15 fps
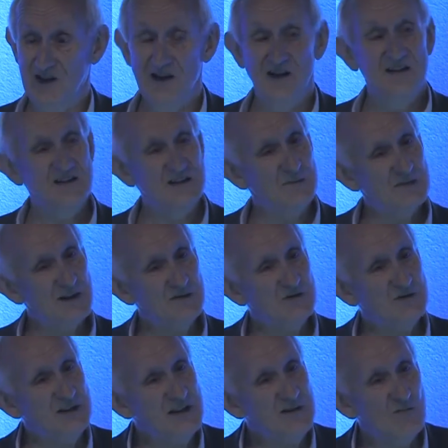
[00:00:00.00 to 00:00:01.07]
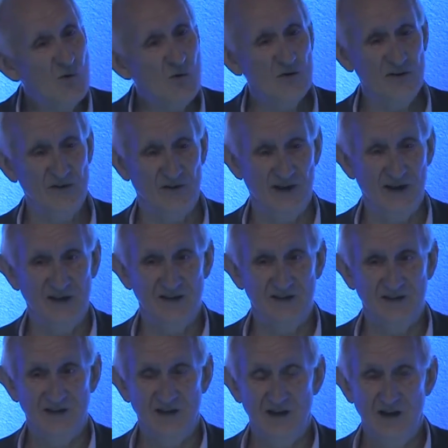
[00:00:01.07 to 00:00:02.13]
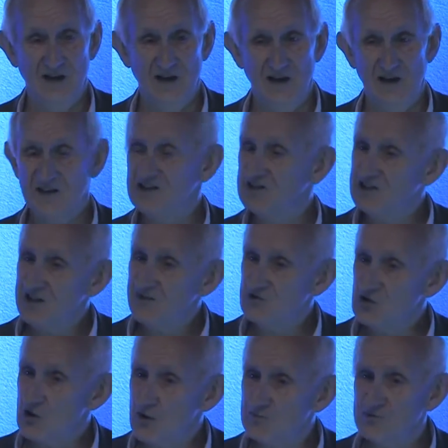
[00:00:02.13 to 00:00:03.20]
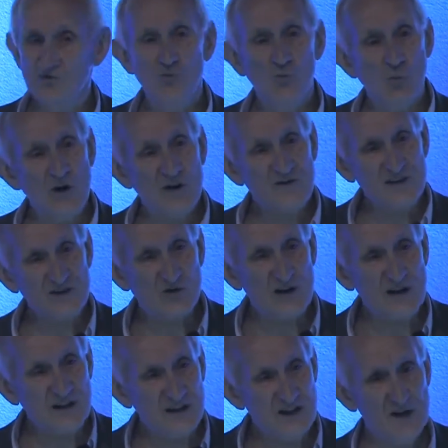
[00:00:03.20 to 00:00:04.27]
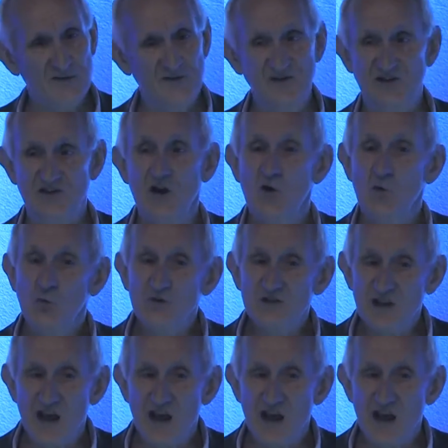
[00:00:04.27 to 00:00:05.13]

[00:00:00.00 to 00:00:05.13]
Sometimes you need more than that. Steve Jobs, one of his great gifts was